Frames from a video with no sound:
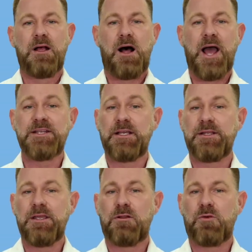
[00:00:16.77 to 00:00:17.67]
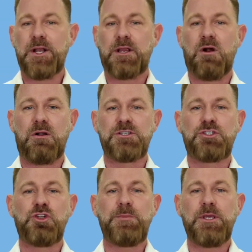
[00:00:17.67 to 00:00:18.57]
Ideally, credit cards
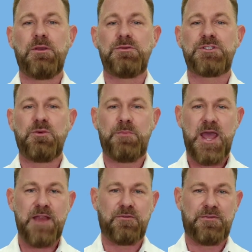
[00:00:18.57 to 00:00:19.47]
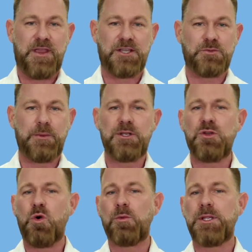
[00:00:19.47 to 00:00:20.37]
should be used to pay for things we would
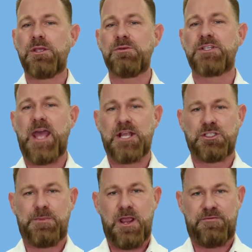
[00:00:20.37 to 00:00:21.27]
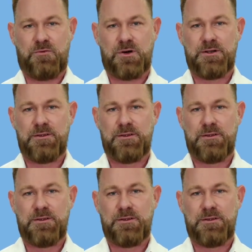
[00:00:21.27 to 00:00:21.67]
normally use cash to pay for.